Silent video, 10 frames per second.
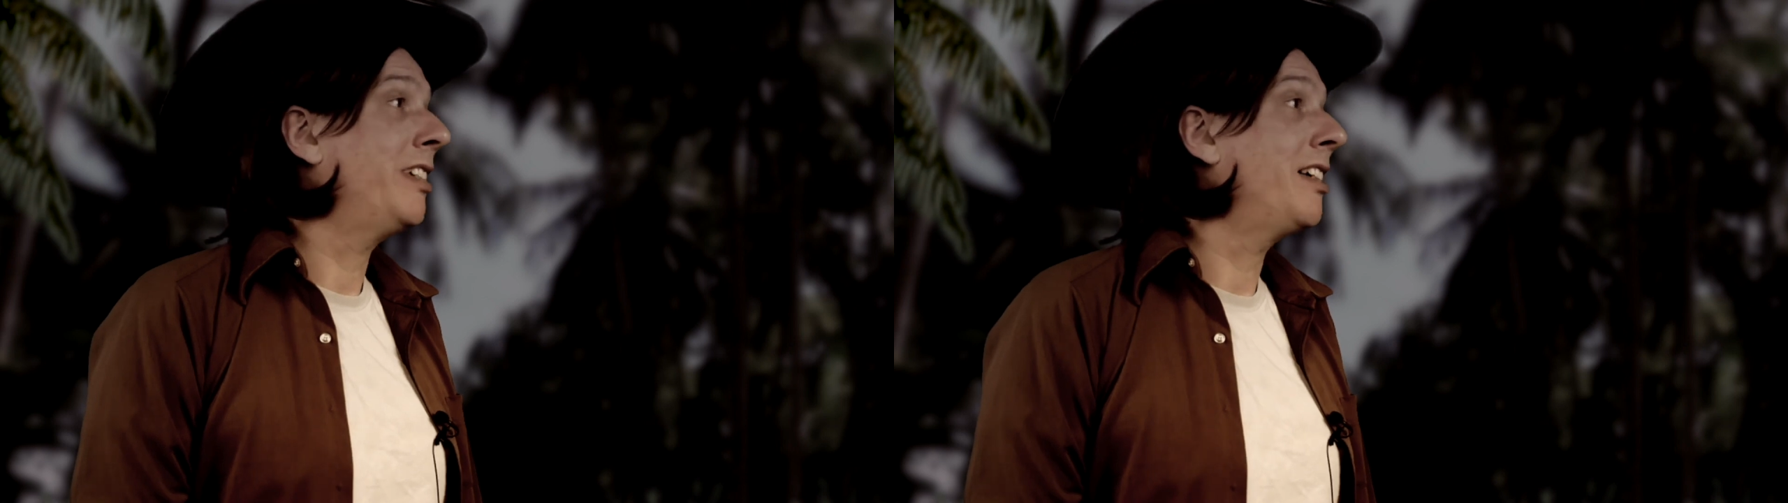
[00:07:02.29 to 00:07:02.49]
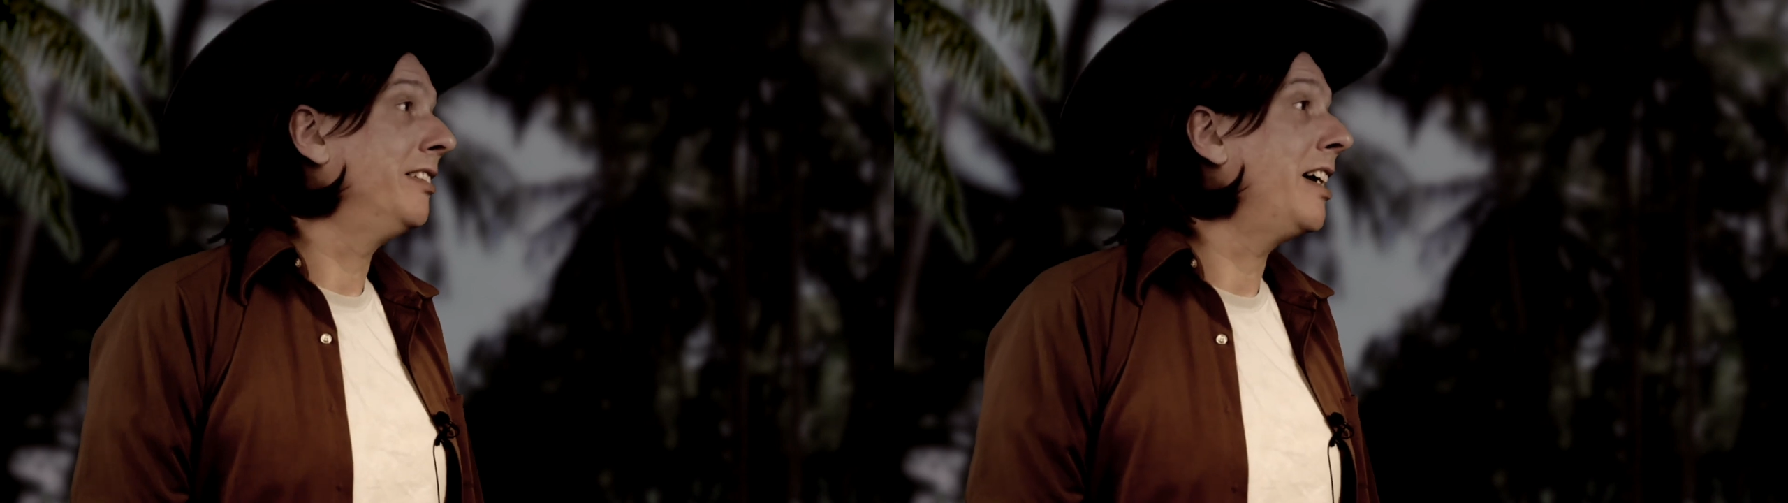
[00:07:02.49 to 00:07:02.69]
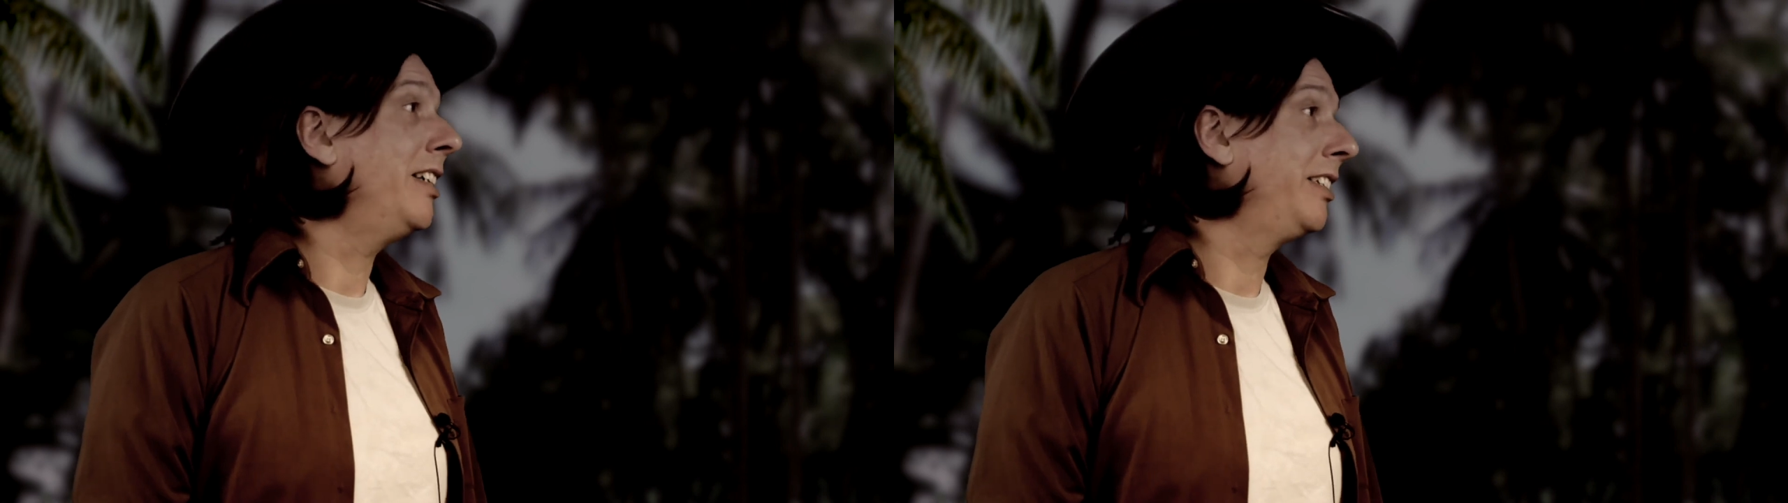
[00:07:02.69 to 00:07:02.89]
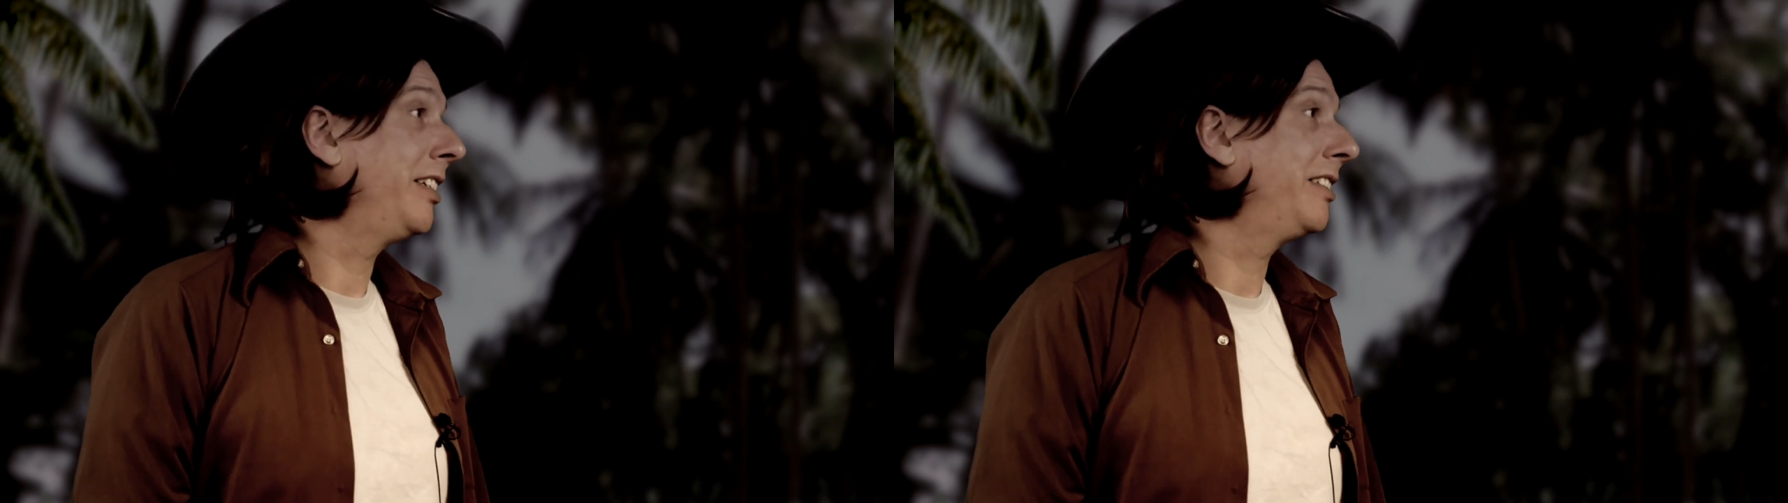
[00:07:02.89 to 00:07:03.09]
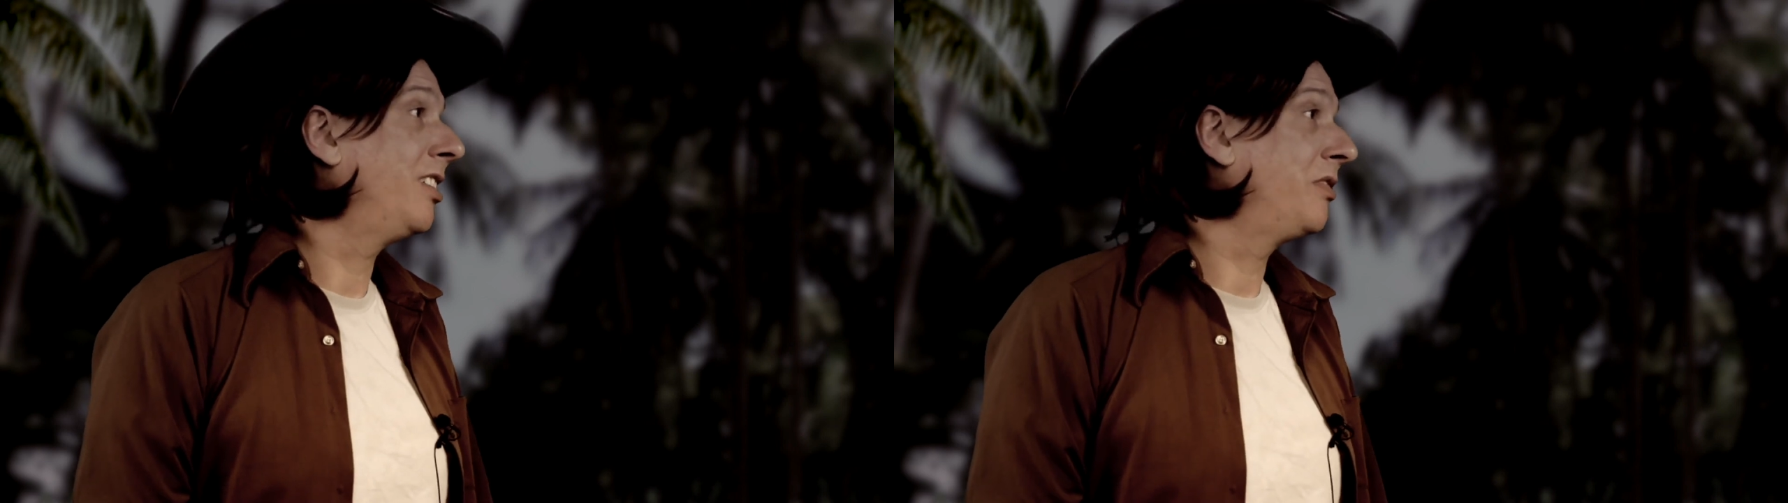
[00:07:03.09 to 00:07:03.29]
you're done nailing
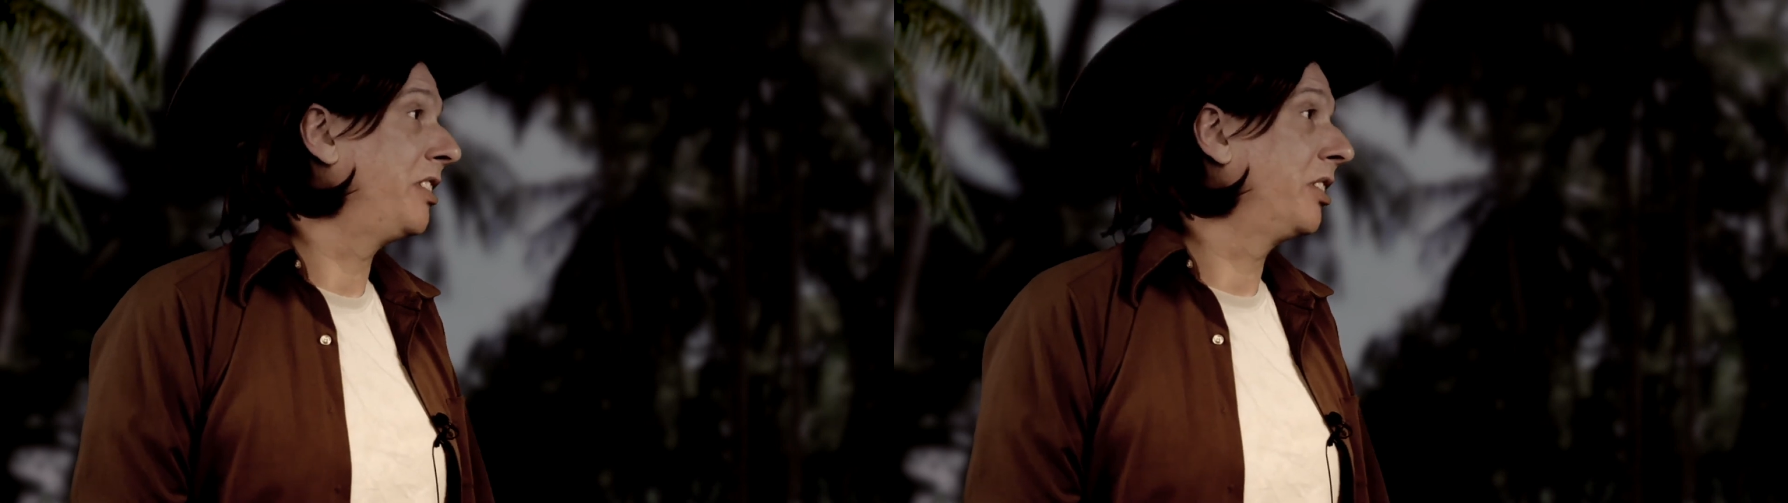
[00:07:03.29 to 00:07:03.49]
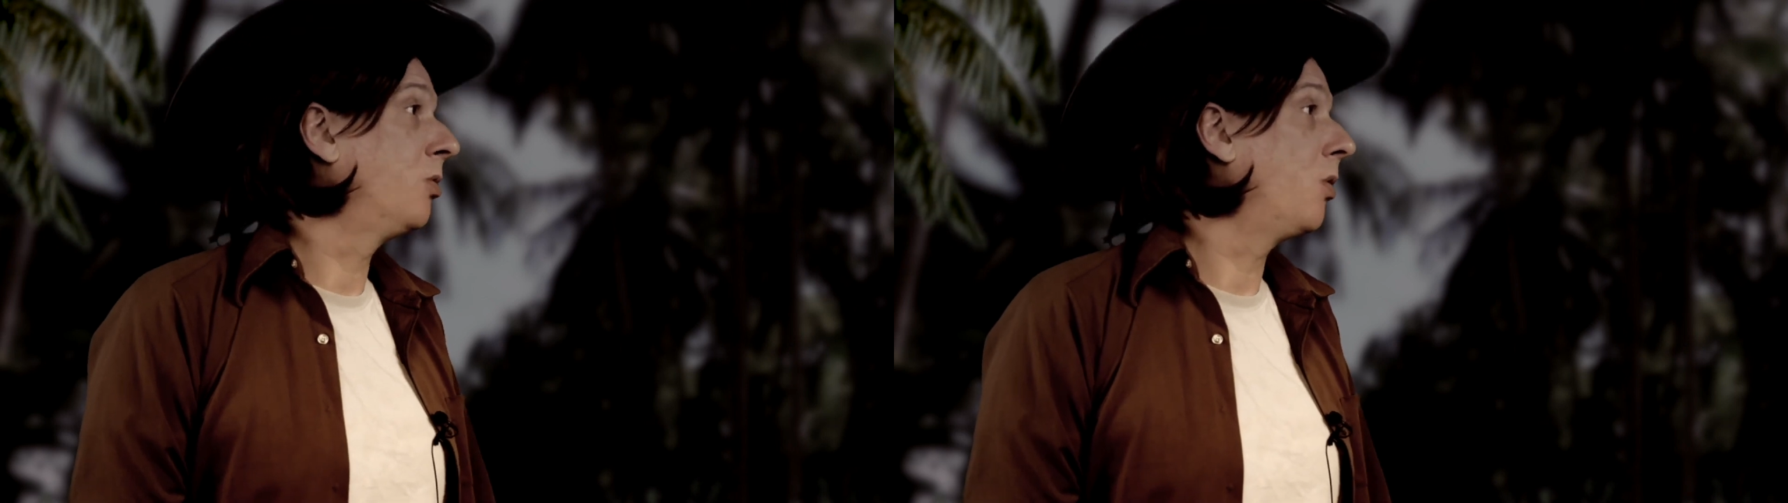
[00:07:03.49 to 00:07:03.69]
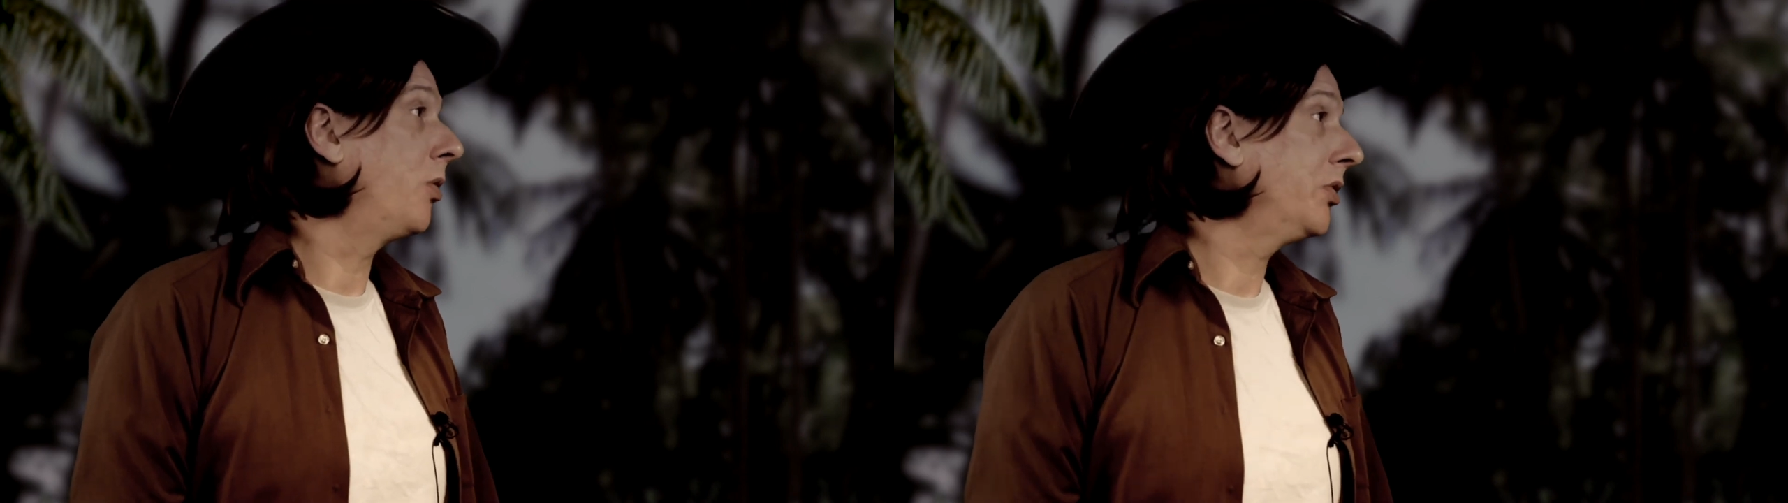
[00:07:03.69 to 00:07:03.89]
yourself to the cross.